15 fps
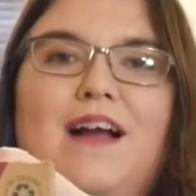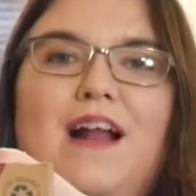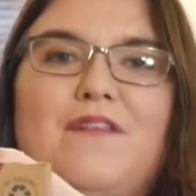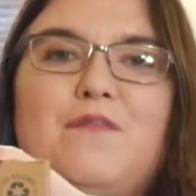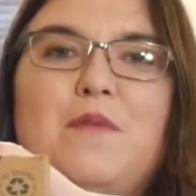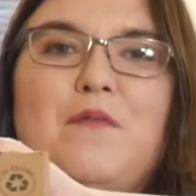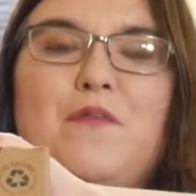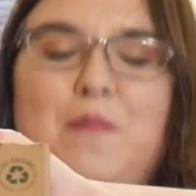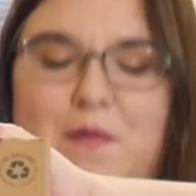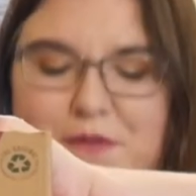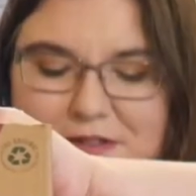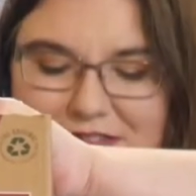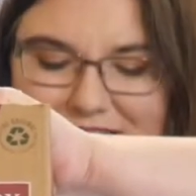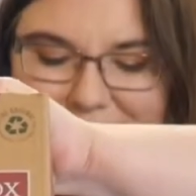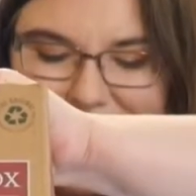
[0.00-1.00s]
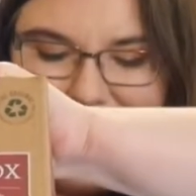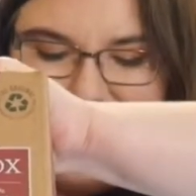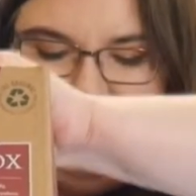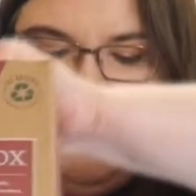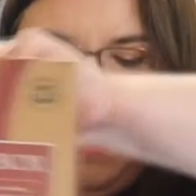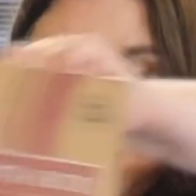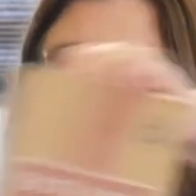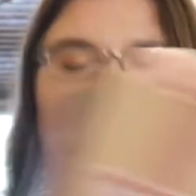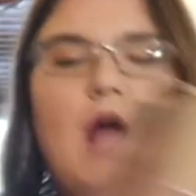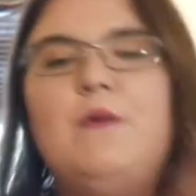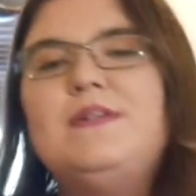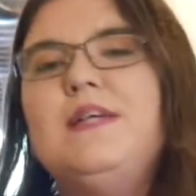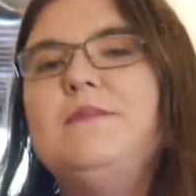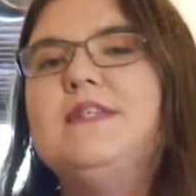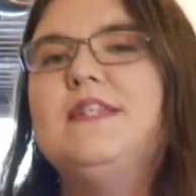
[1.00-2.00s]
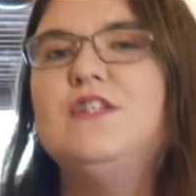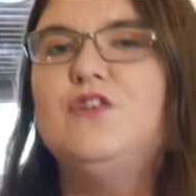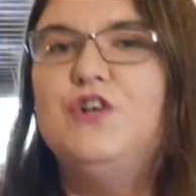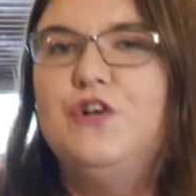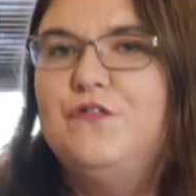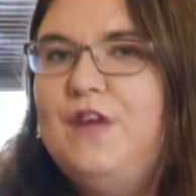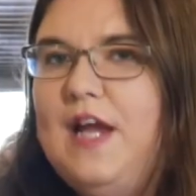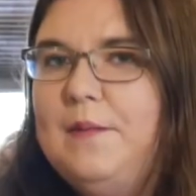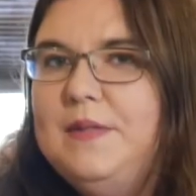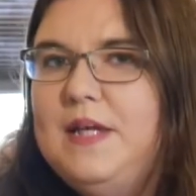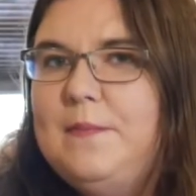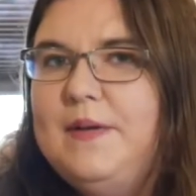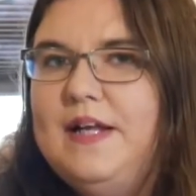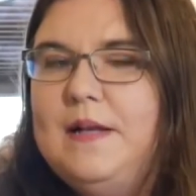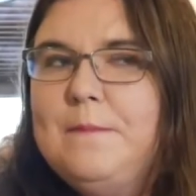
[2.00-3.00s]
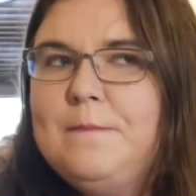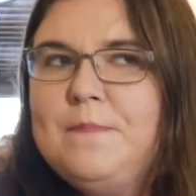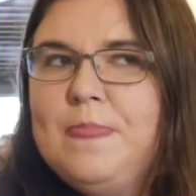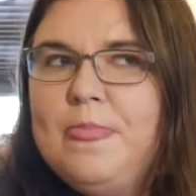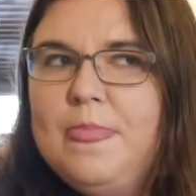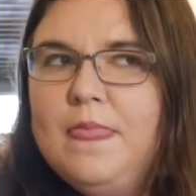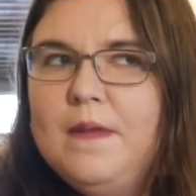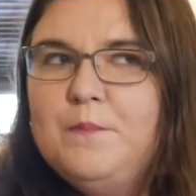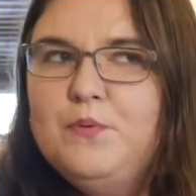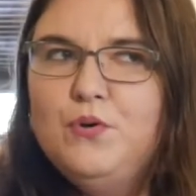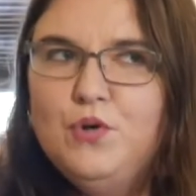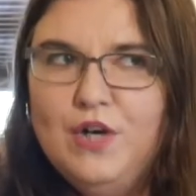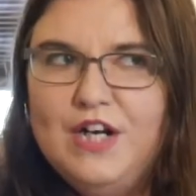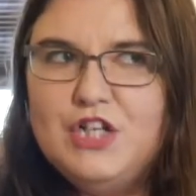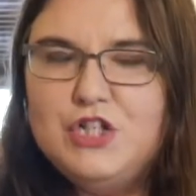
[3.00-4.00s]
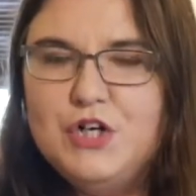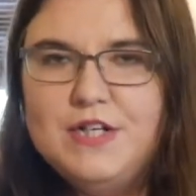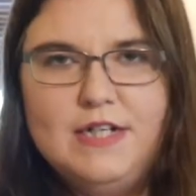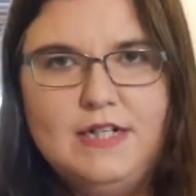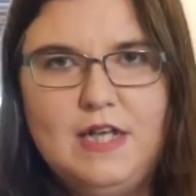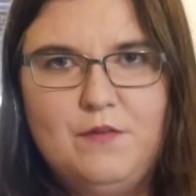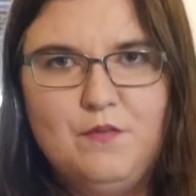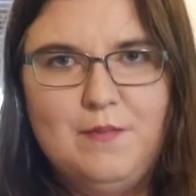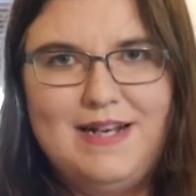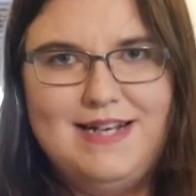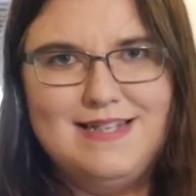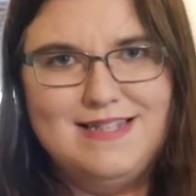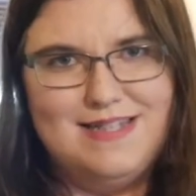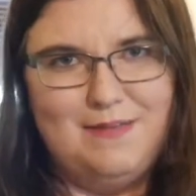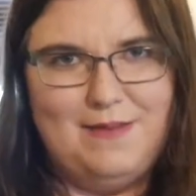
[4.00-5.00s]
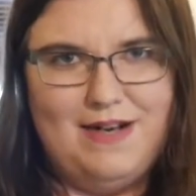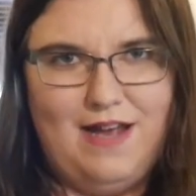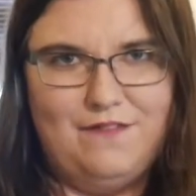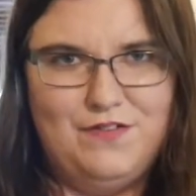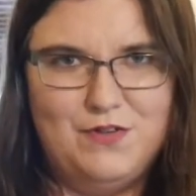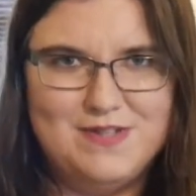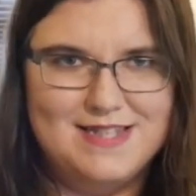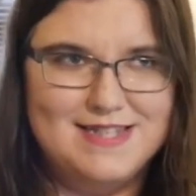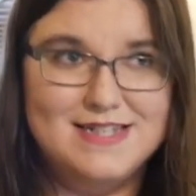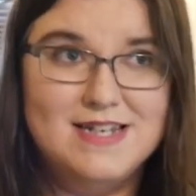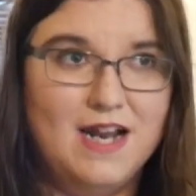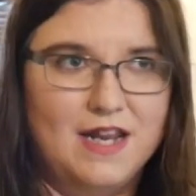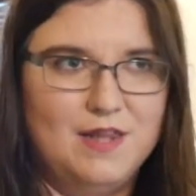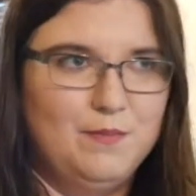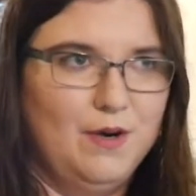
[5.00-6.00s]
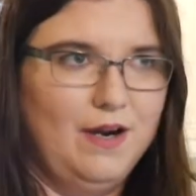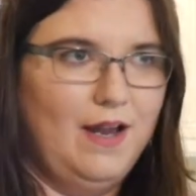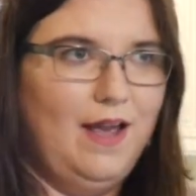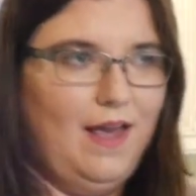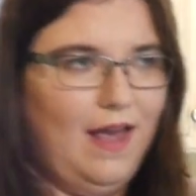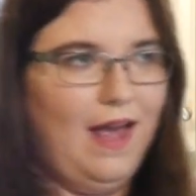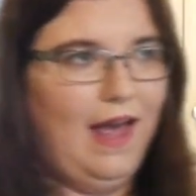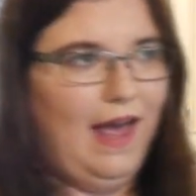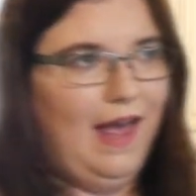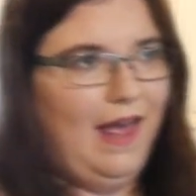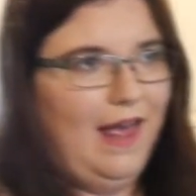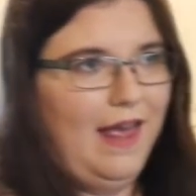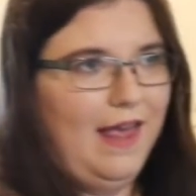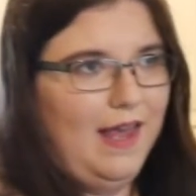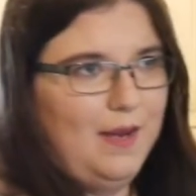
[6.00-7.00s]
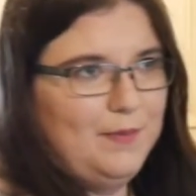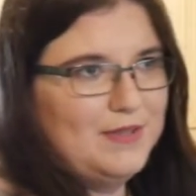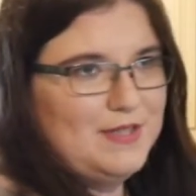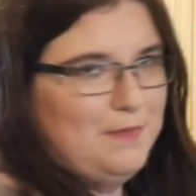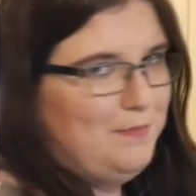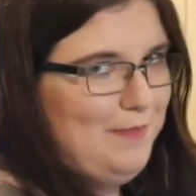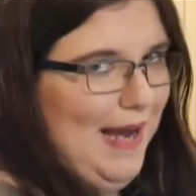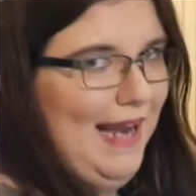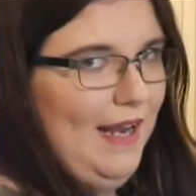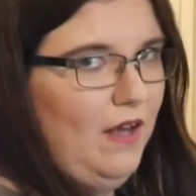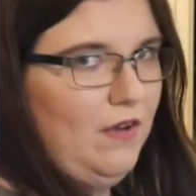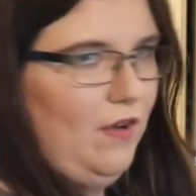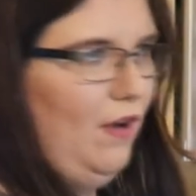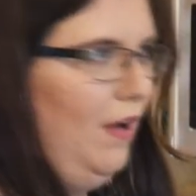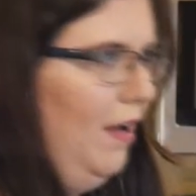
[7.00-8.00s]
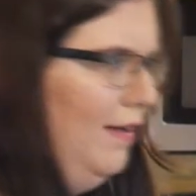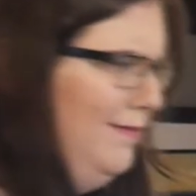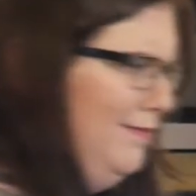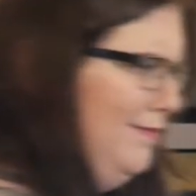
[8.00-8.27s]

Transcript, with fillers: got it for me for my birthday. I would say my sister and her family, but pretty sure it didn't come from my nieces and my nephew since none of them are able to buy alcohol.